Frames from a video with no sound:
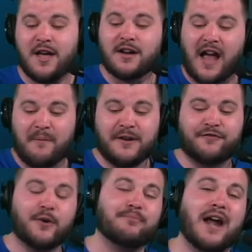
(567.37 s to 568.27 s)
coming
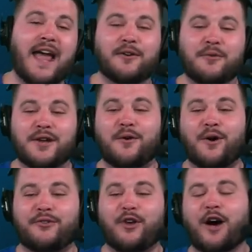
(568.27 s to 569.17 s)
from Brian
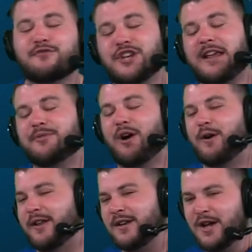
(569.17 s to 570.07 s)
Windhorst of James
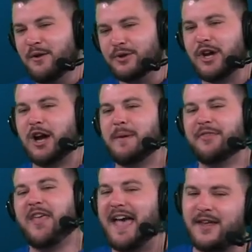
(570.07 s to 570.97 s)
Harden. We'll talk
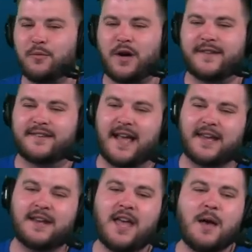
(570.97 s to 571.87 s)
about that in 1 second.